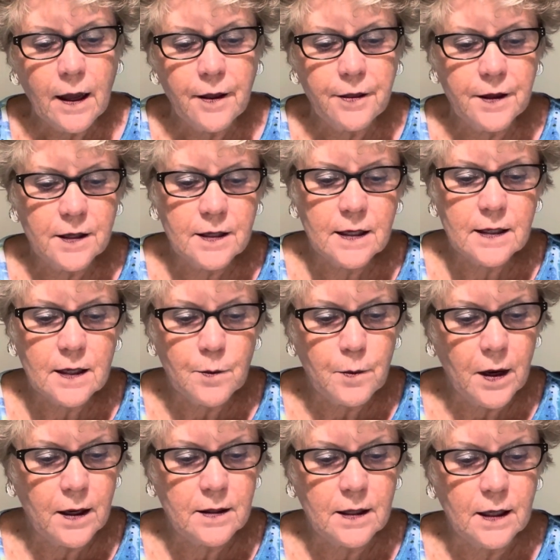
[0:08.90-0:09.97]
This is a
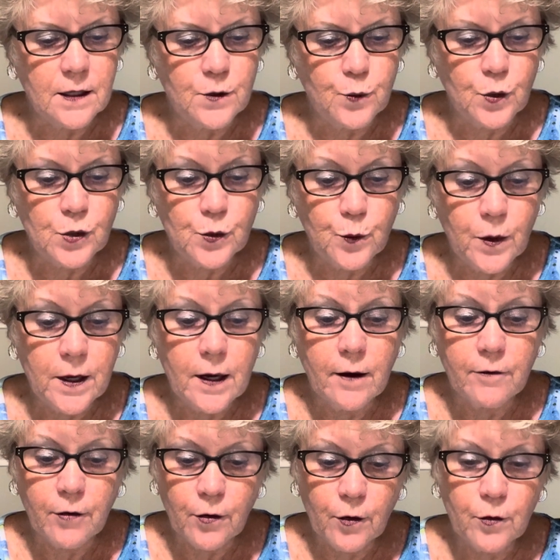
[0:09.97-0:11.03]
message which we
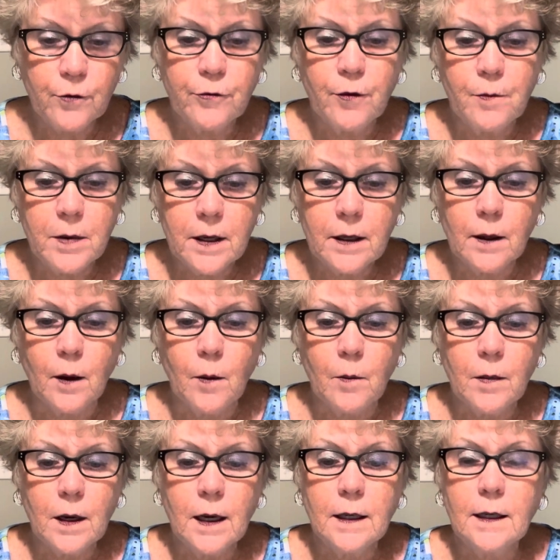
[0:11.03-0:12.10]
have heard from
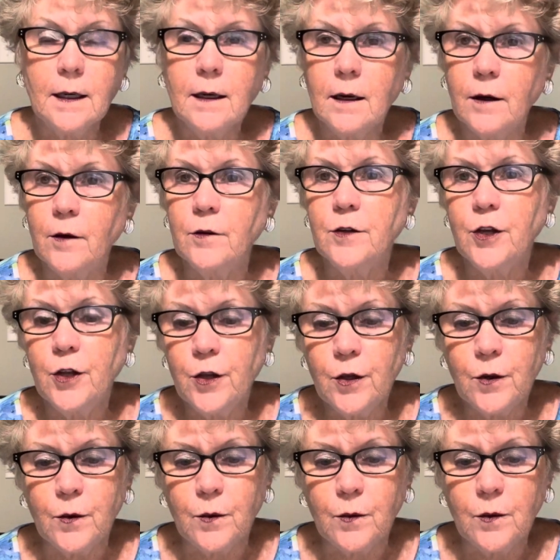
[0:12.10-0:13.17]
him and declare to
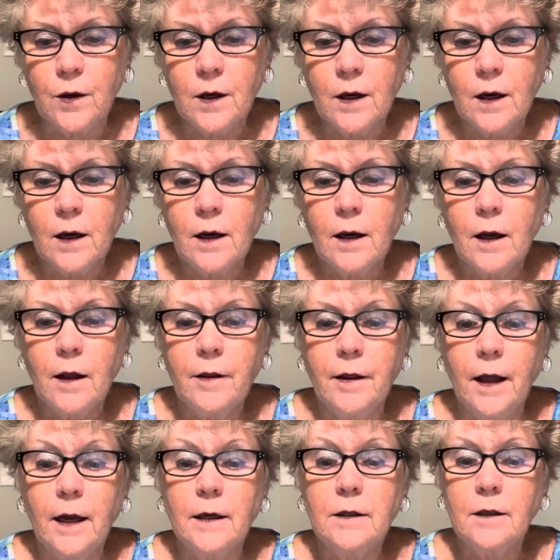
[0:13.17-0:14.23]
you,
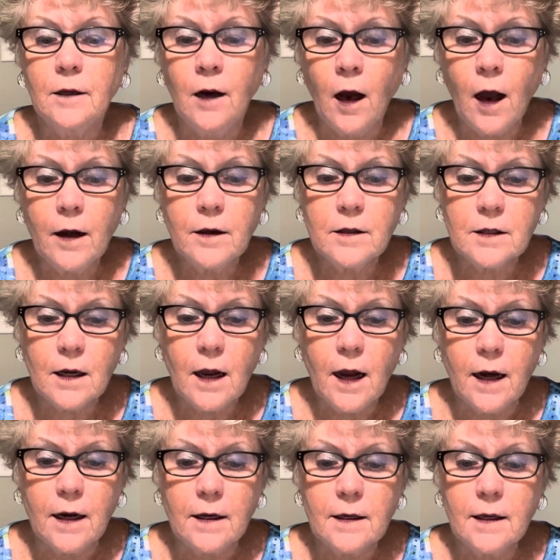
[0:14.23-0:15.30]
that God is
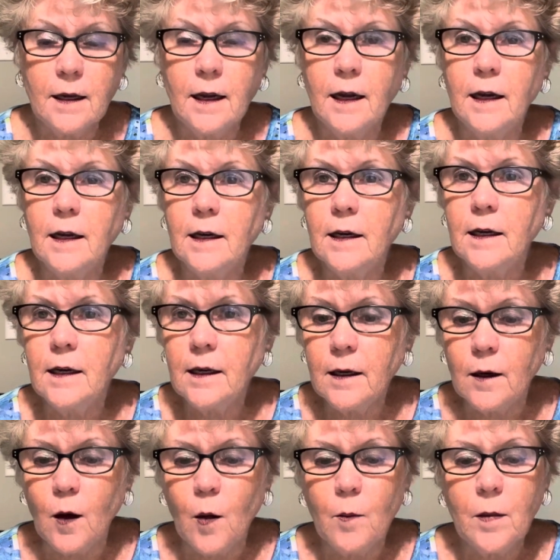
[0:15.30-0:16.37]
light, and in
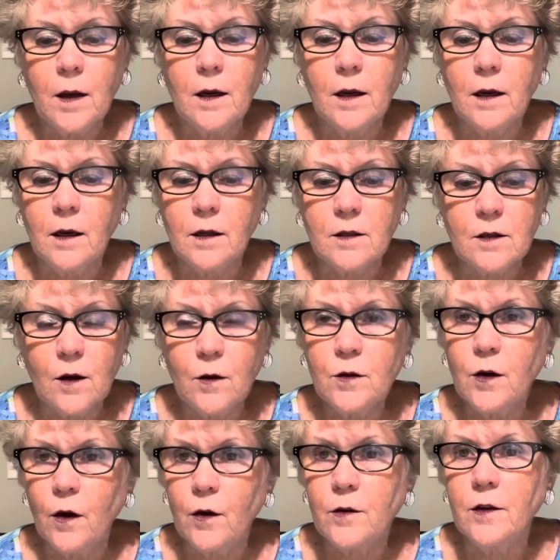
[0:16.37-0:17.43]
him is no
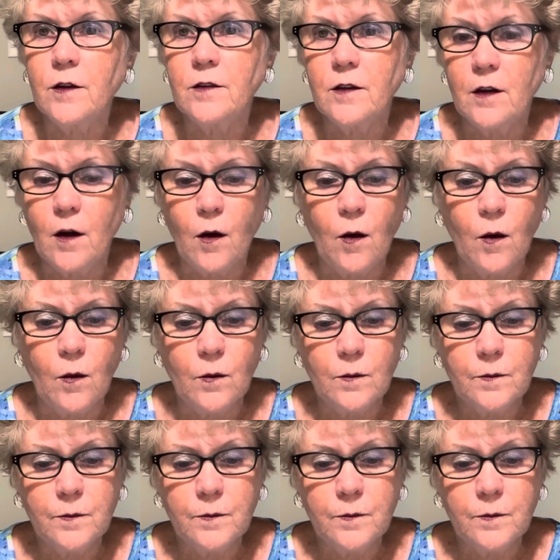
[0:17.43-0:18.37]
darkness at all.